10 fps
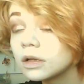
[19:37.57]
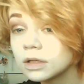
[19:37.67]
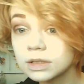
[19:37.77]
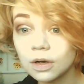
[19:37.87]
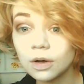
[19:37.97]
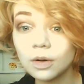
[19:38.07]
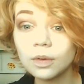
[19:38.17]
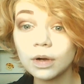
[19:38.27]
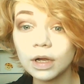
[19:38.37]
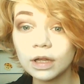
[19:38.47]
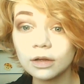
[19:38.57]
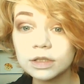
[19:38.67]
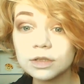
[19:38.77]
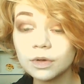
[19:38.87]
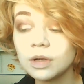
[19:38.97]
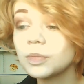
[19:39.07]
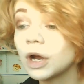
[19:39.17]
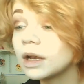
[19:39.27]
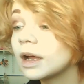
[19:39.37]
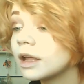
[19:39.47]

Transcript: So it looks really bright and